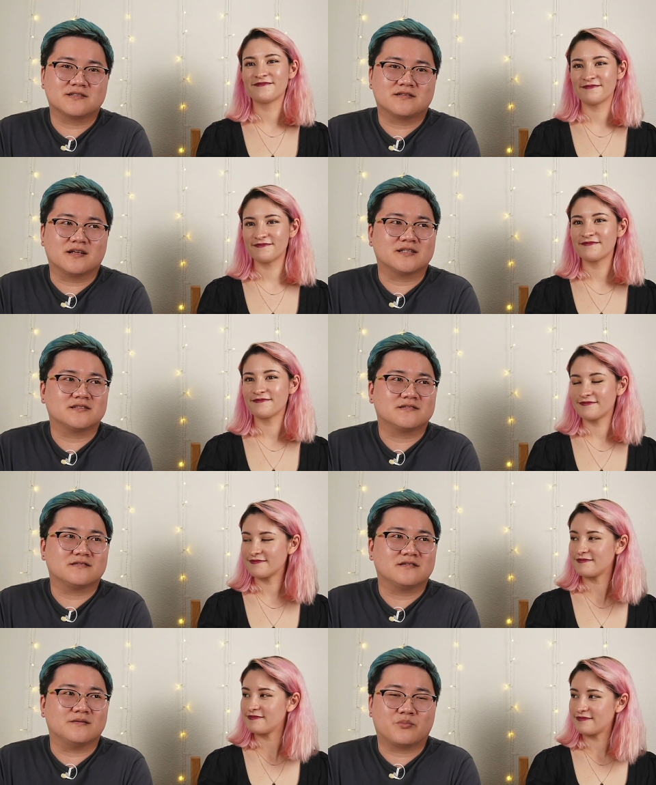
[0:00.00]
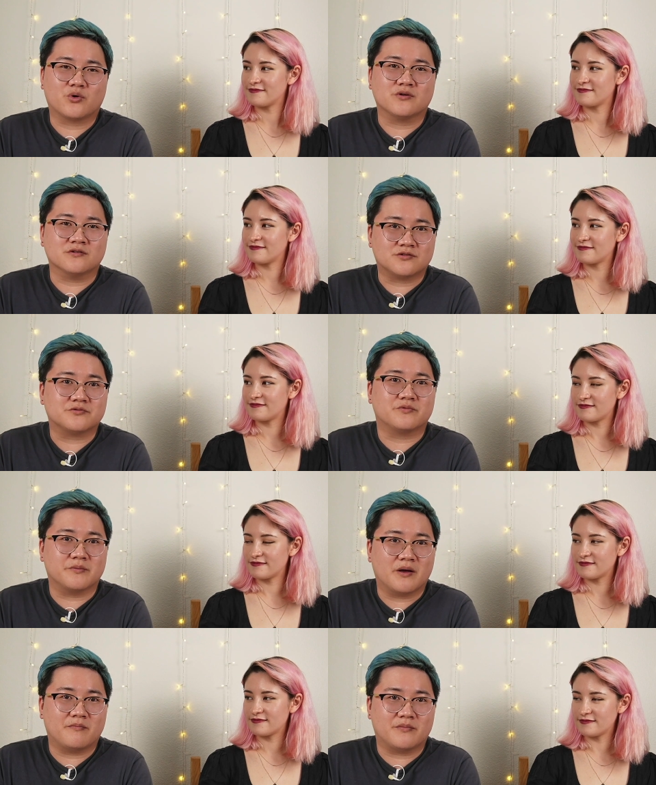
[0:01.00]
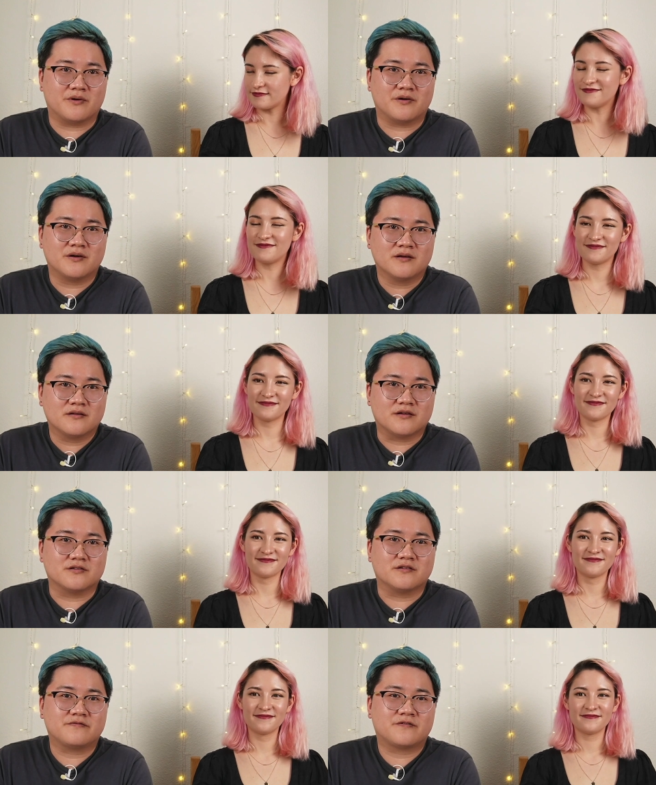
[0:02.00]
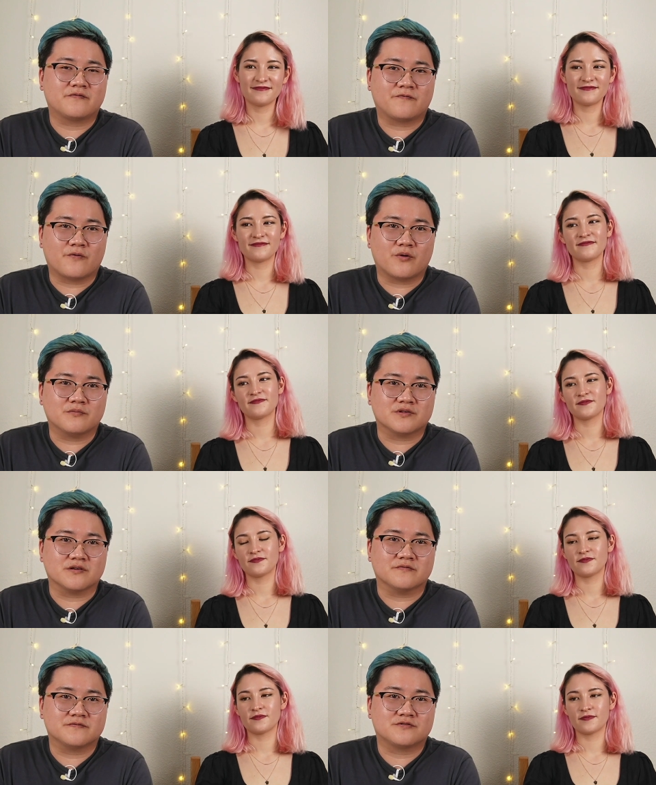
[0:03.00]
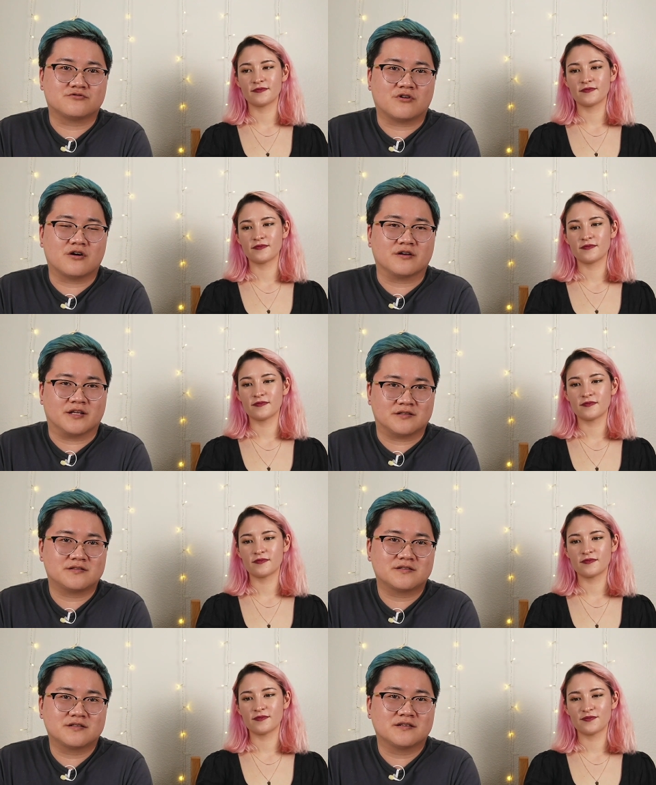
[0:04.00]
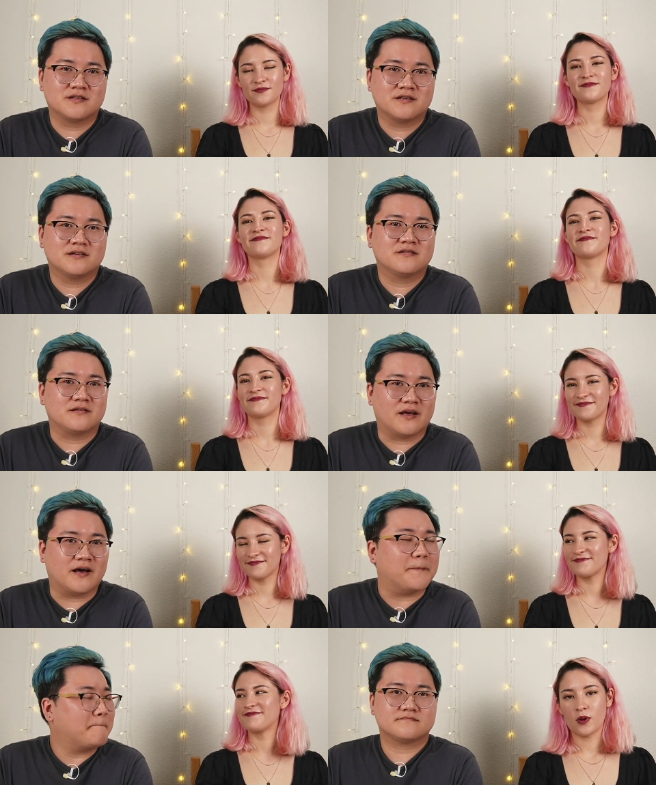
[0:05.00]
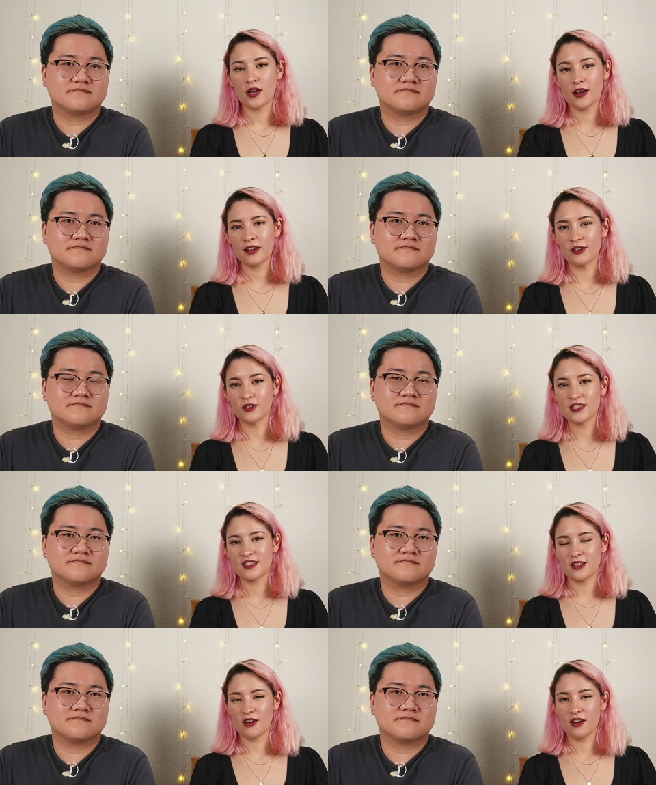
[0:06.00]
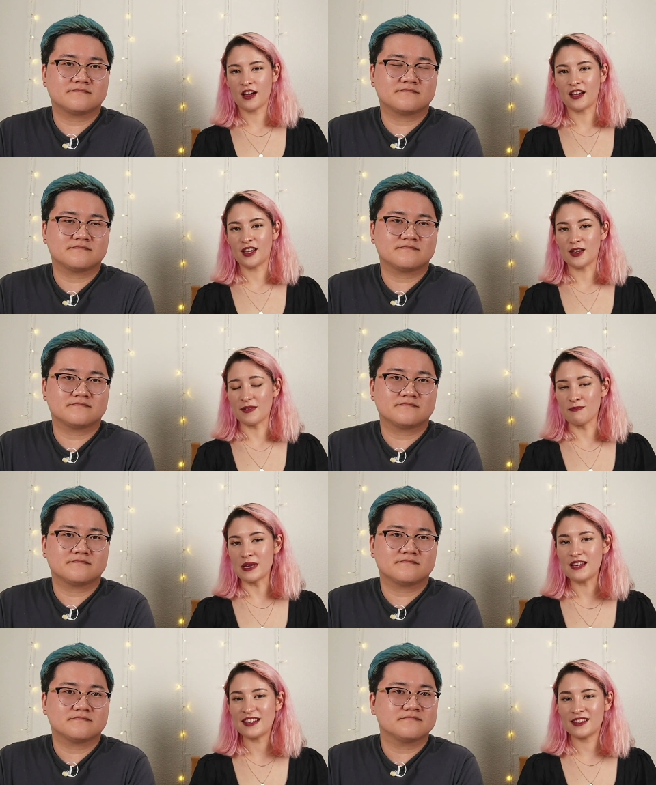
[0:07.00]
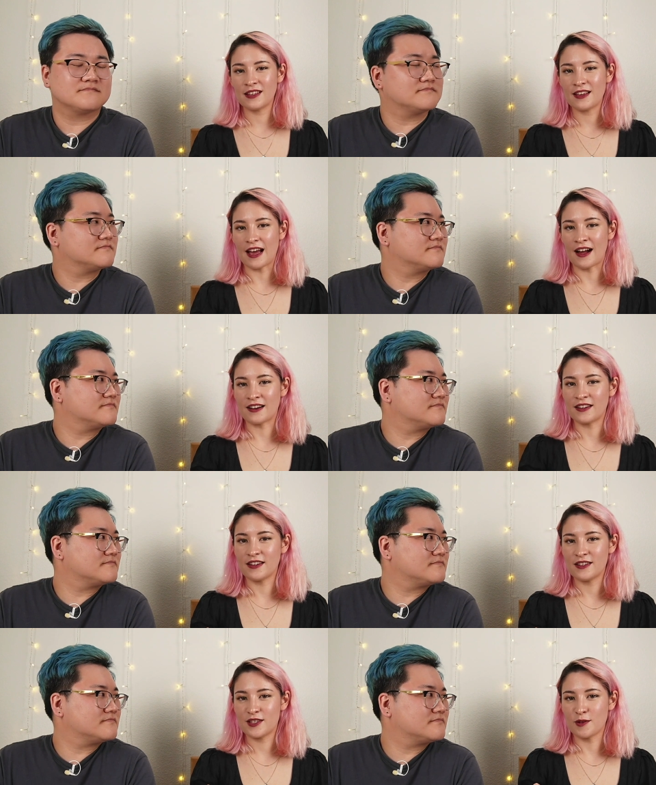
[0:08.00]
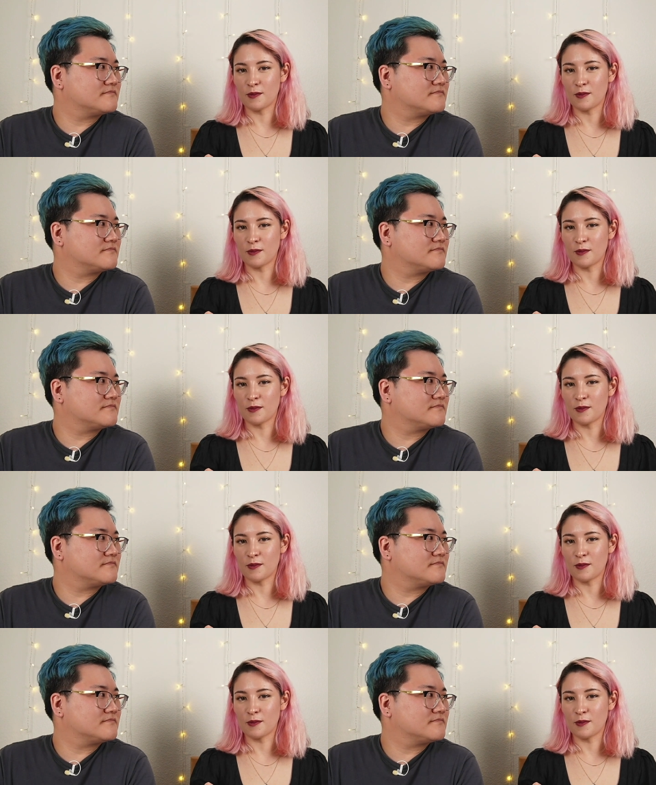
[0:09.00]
Speaker 1: that's important to remember. Mm. There are different forms of strongness. Yeah.
Speaker 2: When I heard this song, I immediately added it to